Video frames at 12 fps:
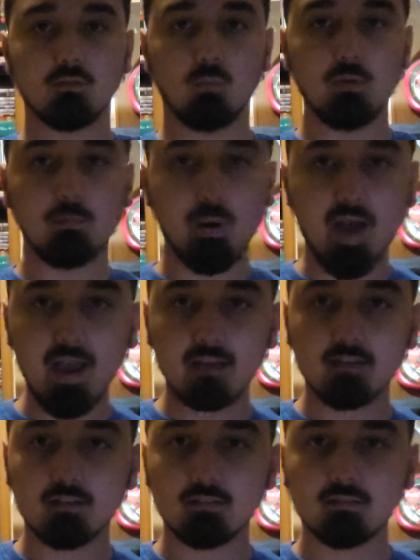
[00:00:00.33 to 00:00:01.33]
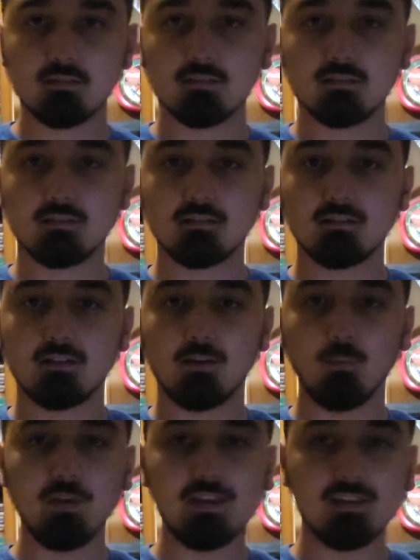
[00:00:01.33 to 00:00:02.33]
We back?
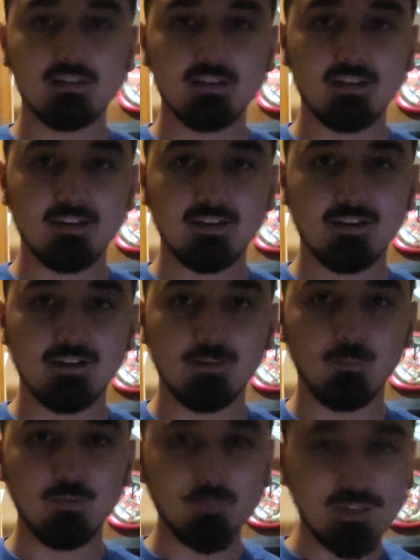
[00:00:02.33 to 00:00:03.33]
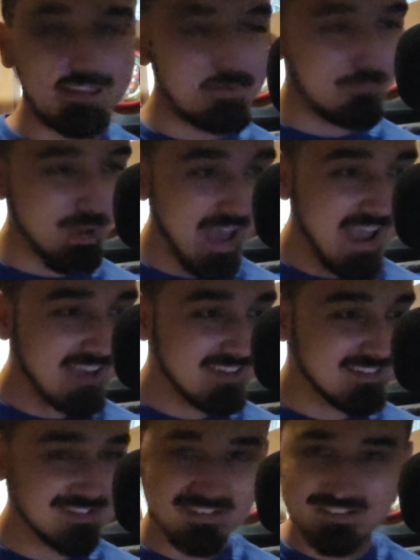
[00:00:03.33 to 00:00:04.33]
We we really
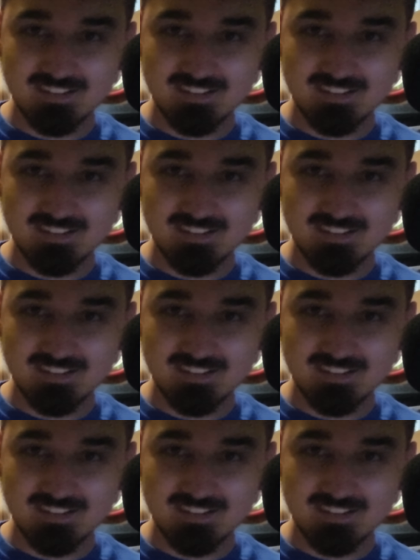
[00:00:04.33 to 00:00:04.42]
back?